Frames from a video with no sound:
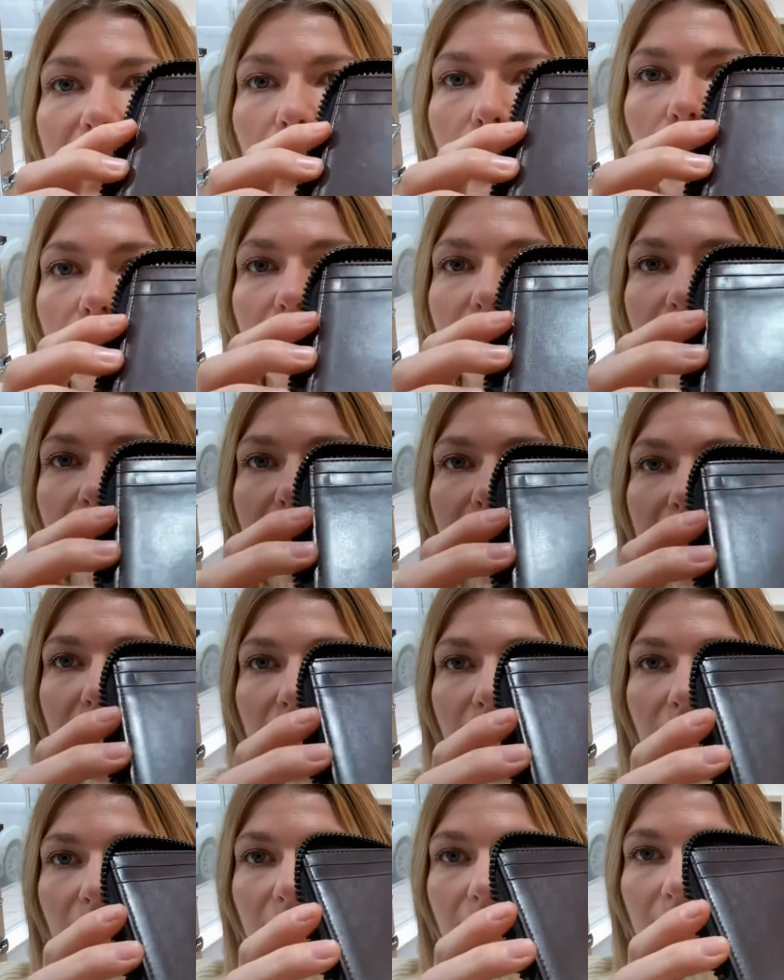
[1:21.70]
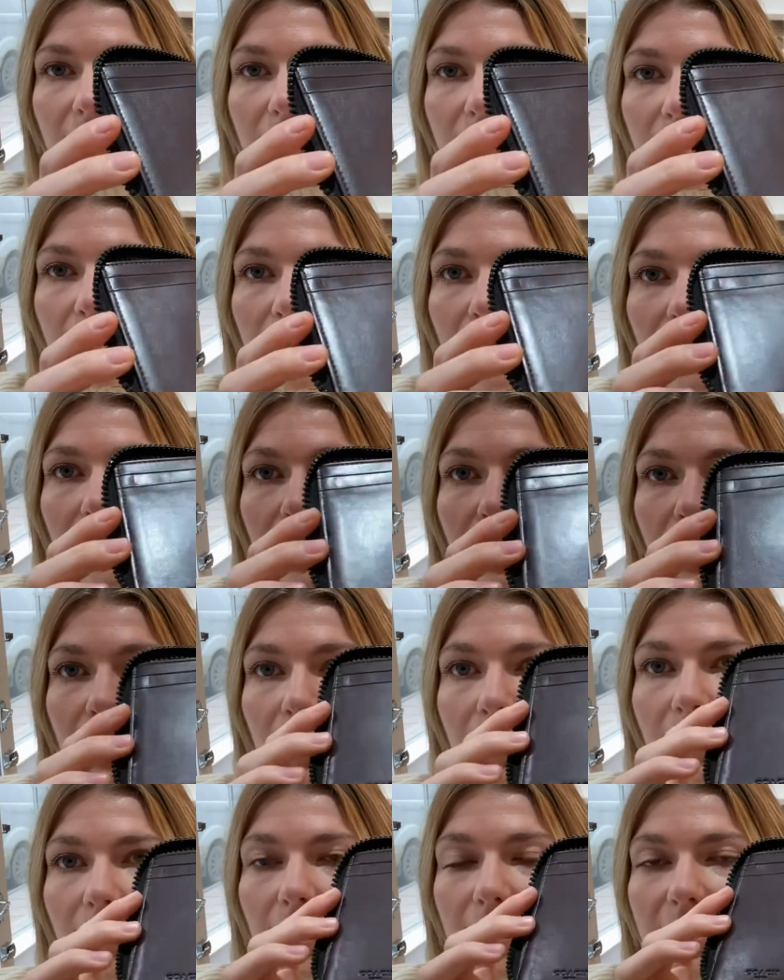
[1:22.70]
gorgeous condition.
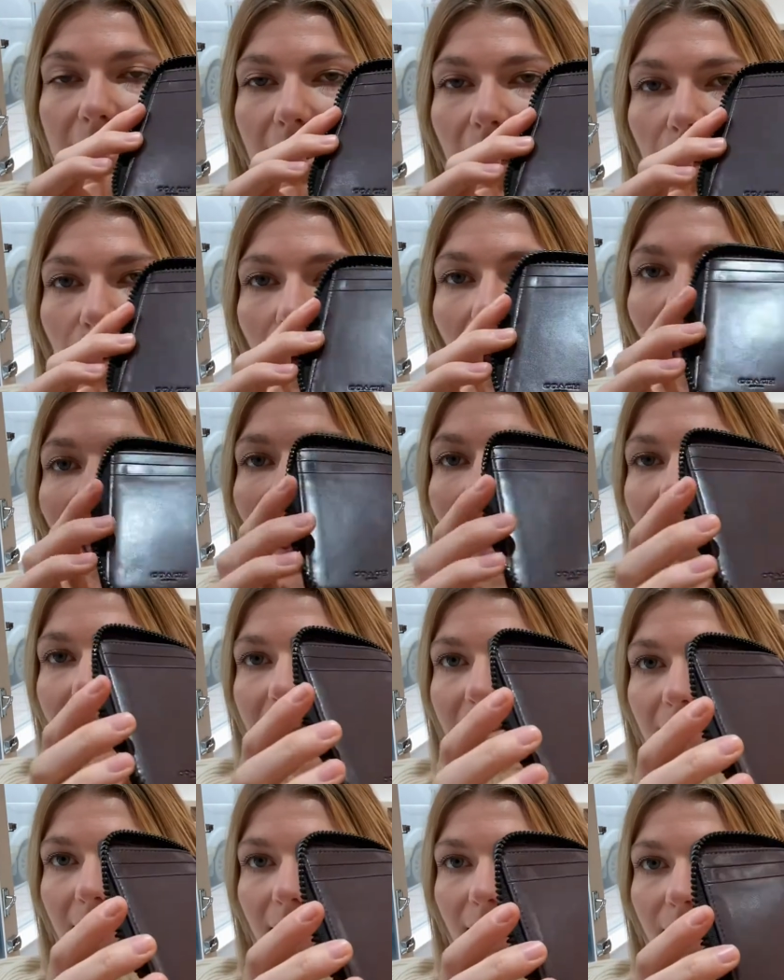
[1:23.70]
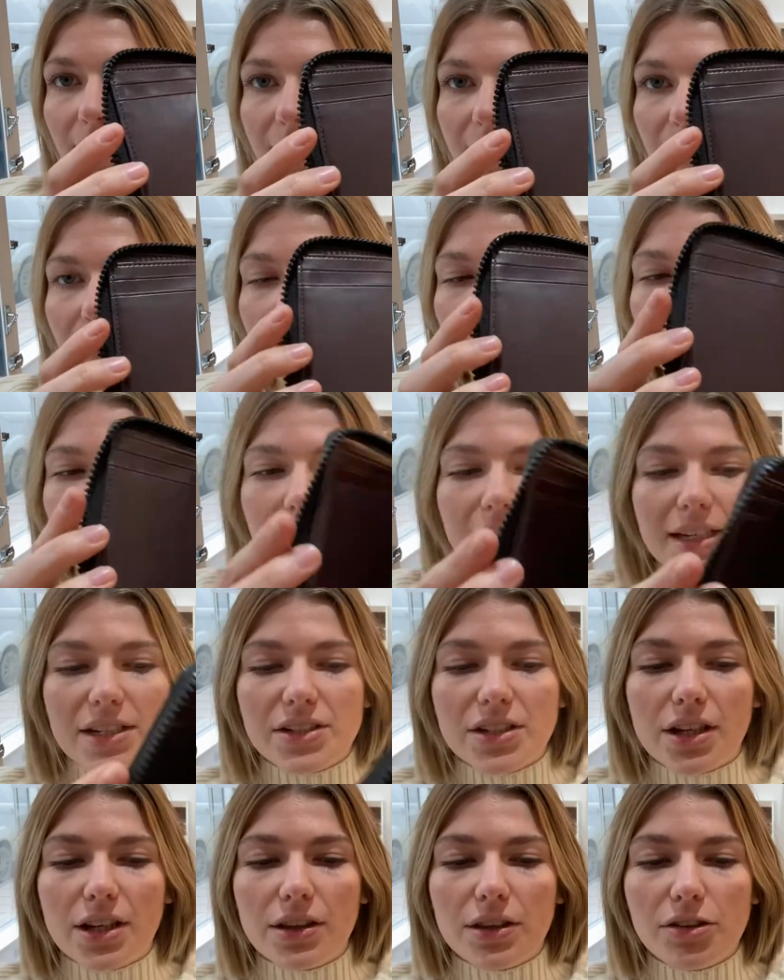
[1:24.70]
So excellent
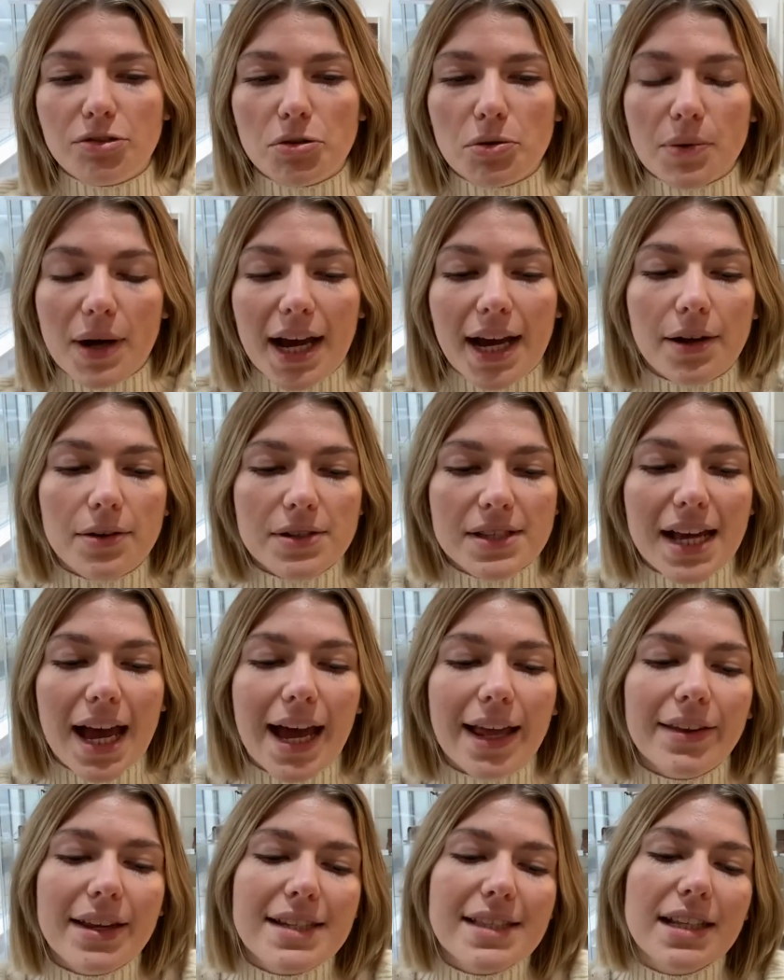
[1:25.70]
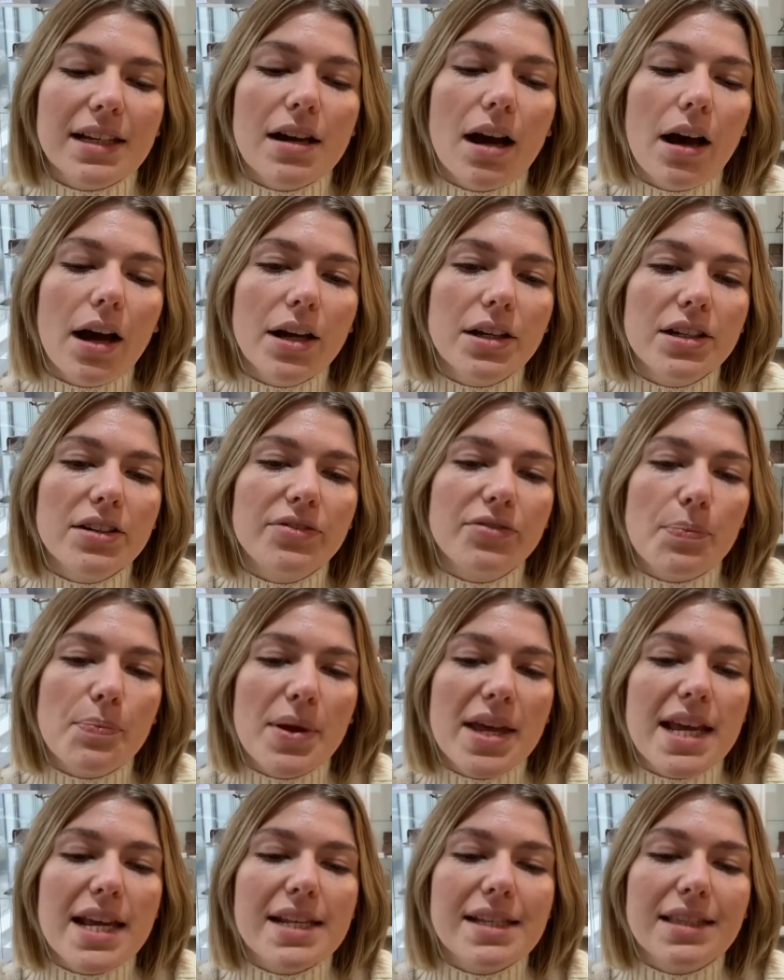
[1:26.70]
condition throughout and it's the kind of
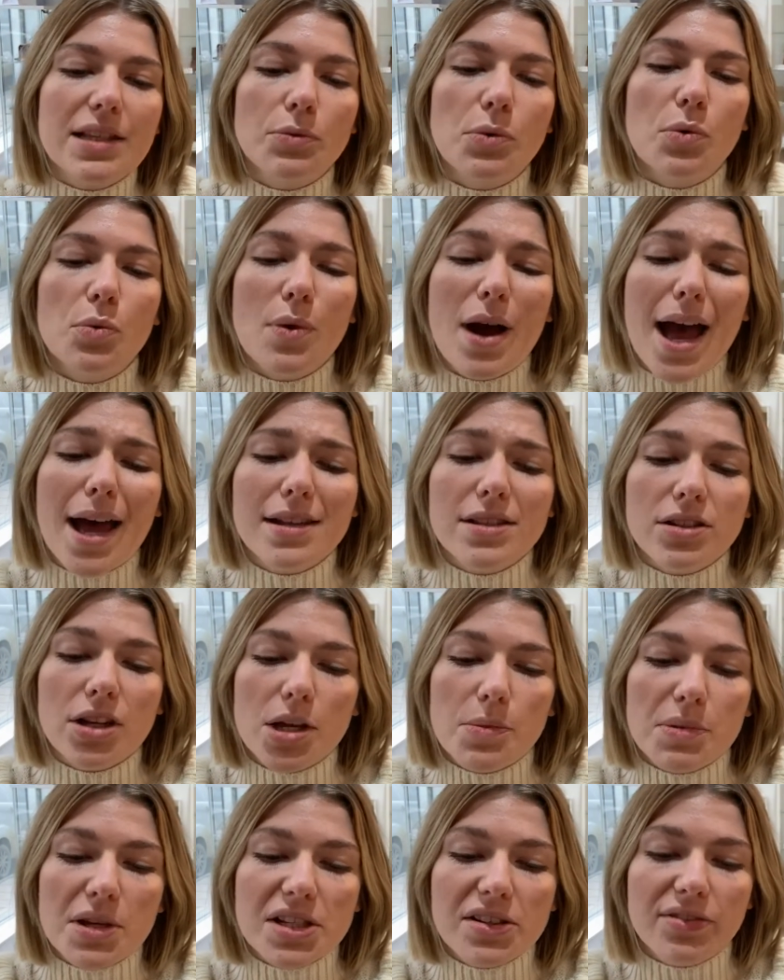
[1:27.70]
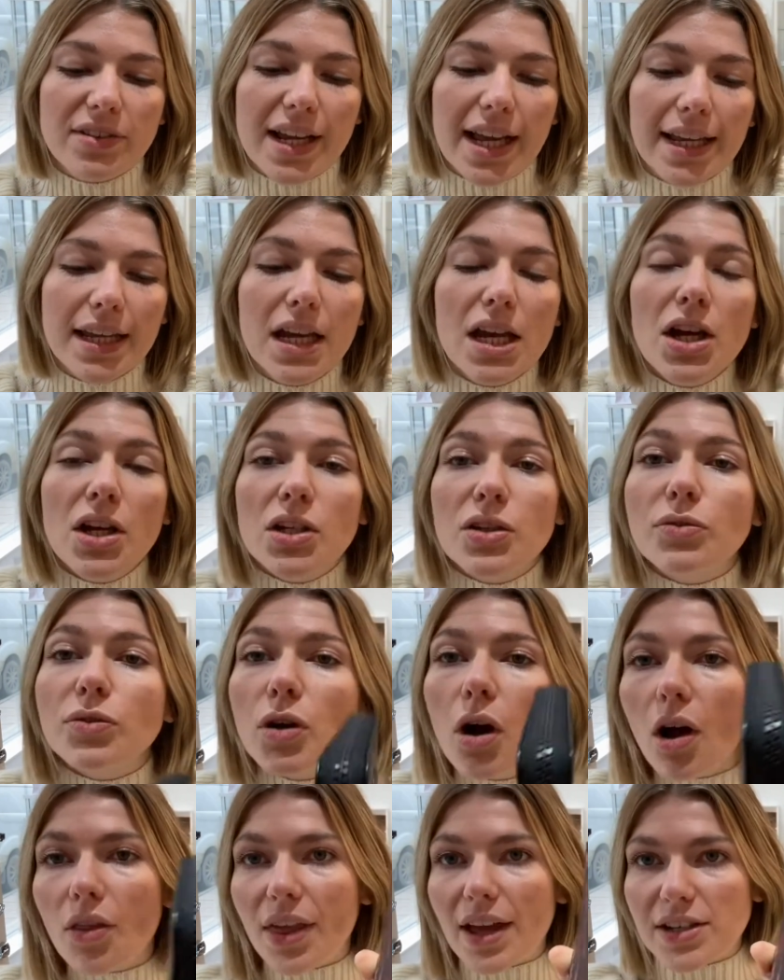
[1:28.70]
piece that will wear so beautifully. You've
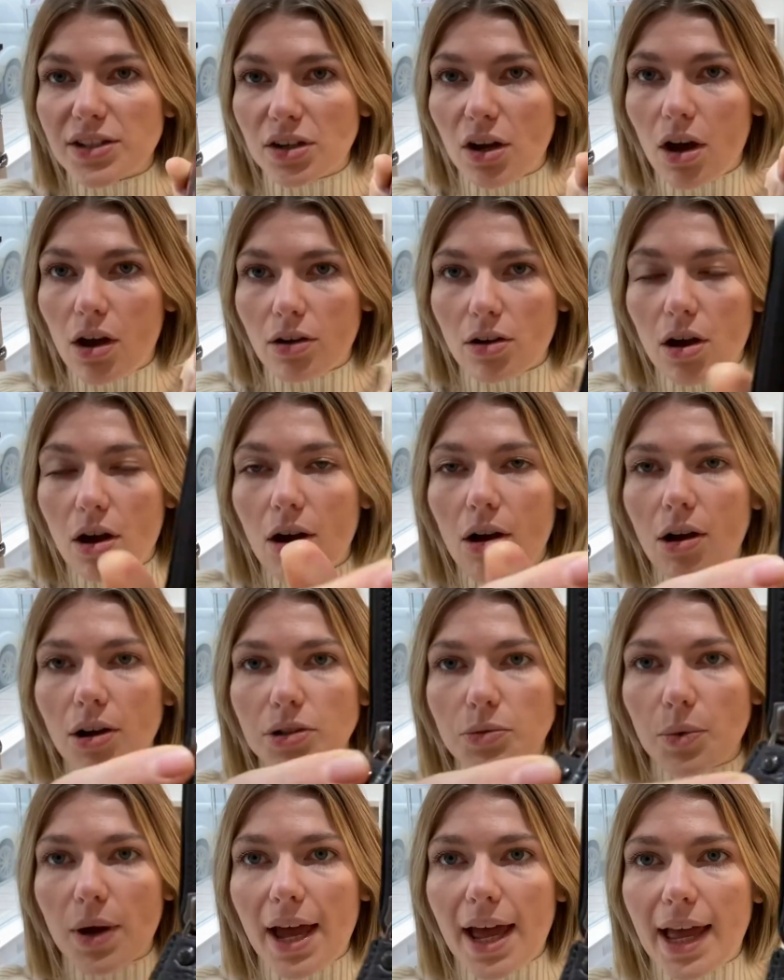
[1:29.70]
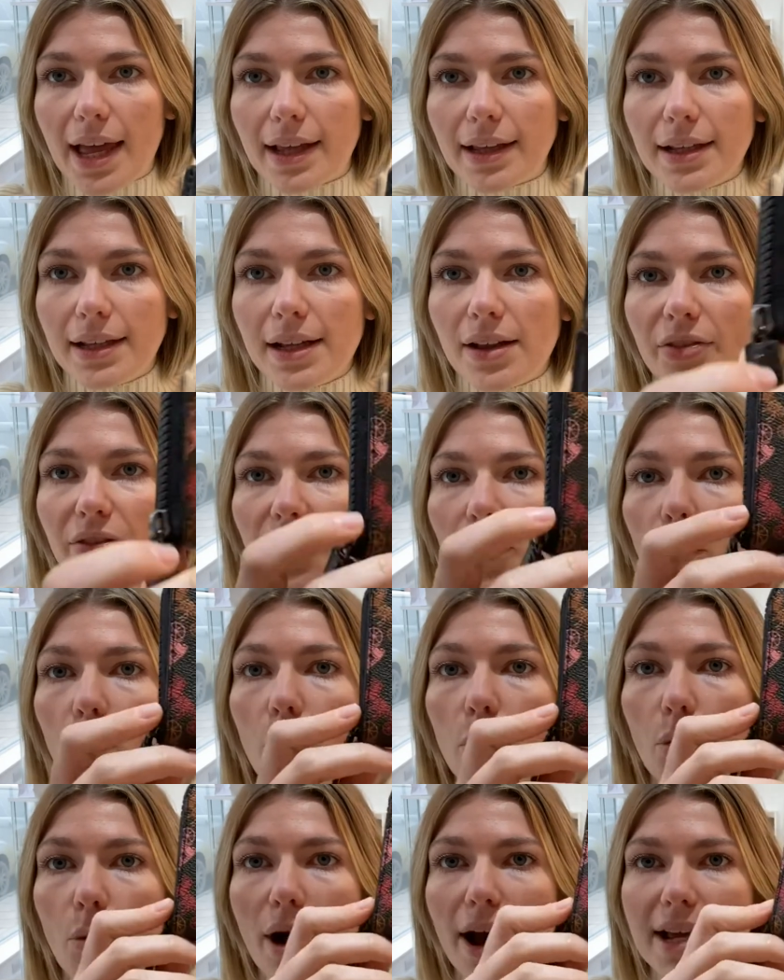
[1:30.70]
got that dark hardware that
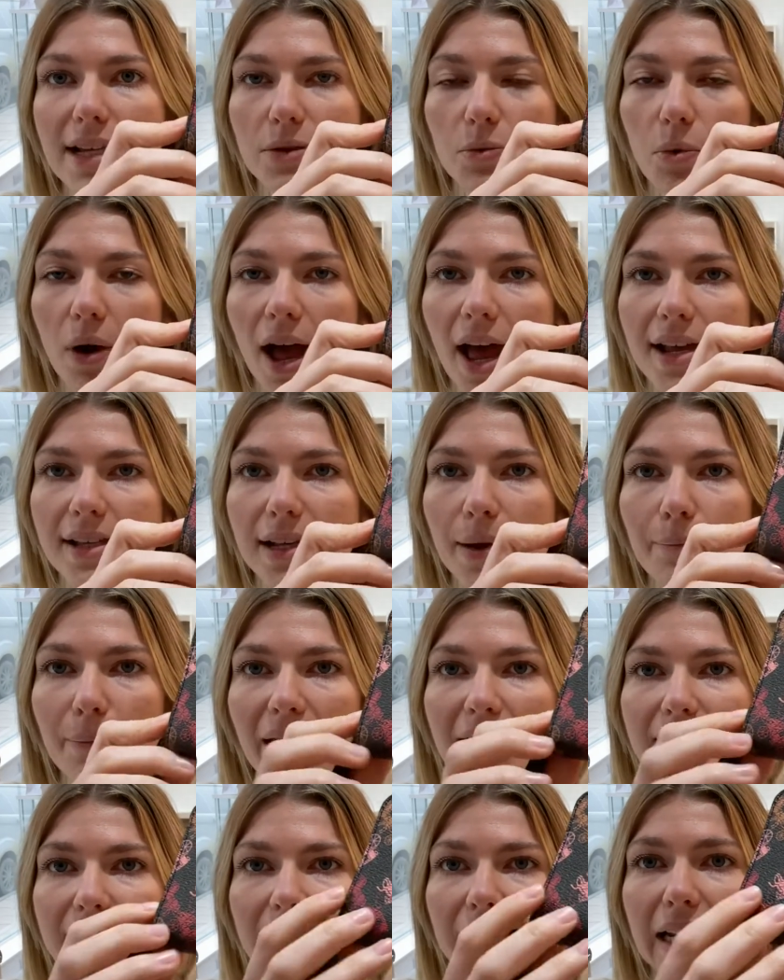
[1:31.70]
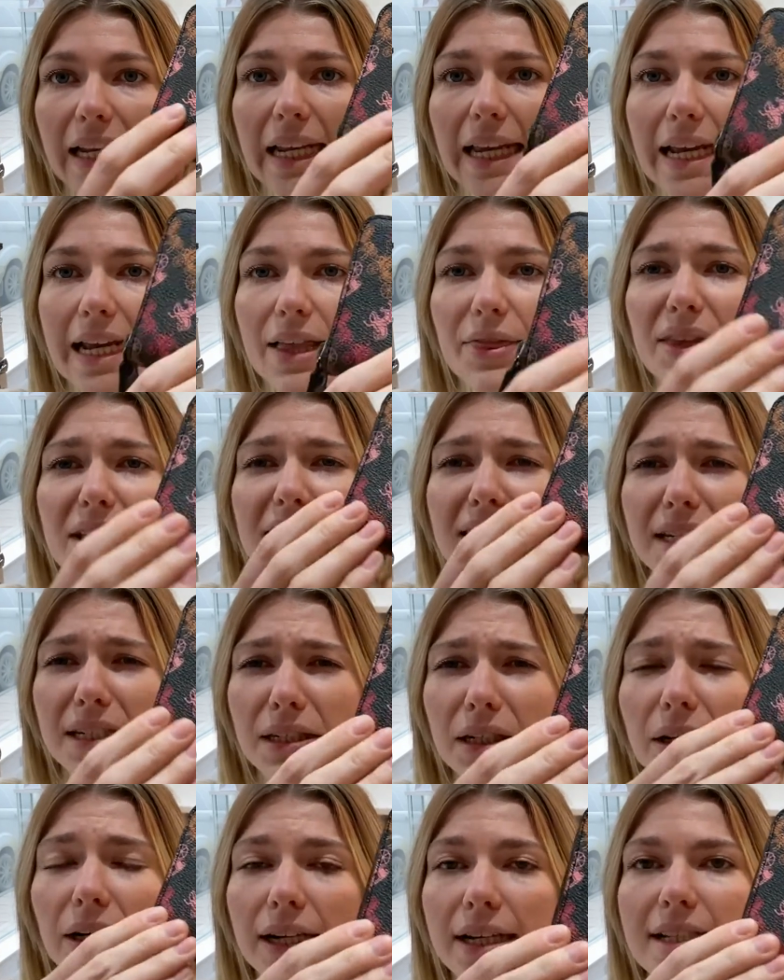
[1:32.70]
always wears amazingly, this
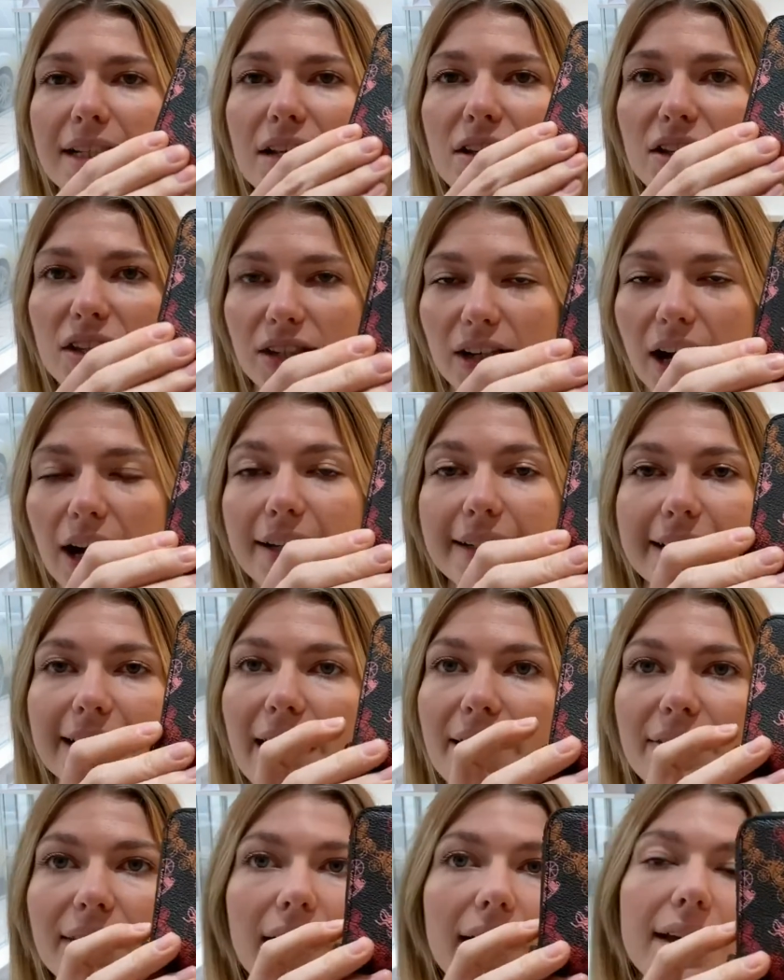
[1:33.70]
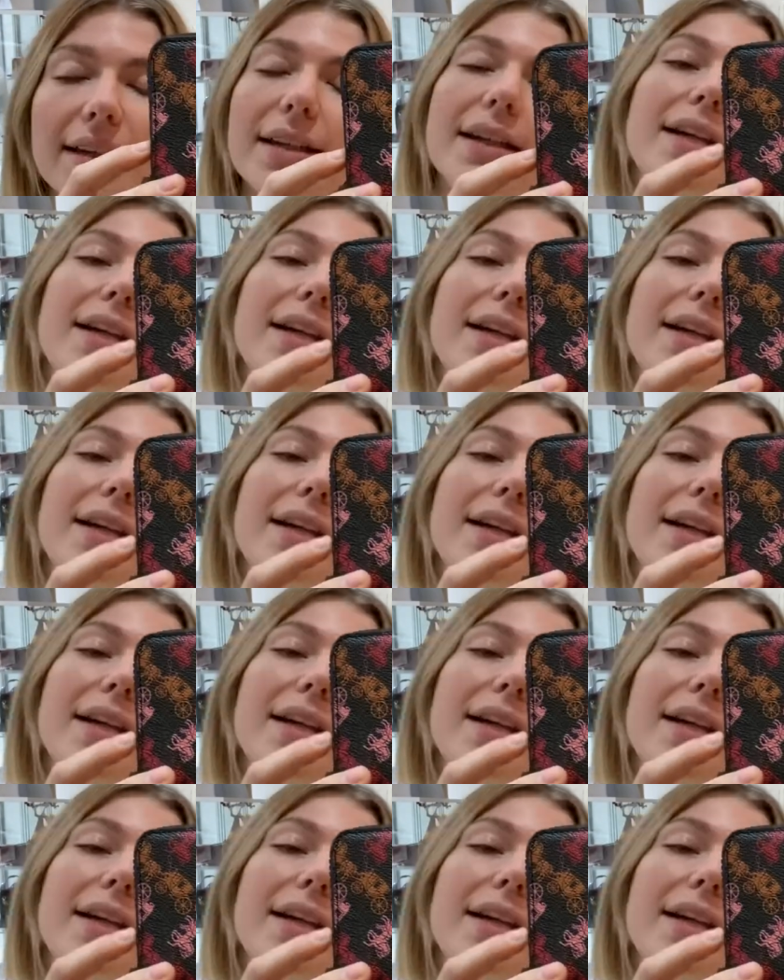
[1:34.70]
nice sturdy leather.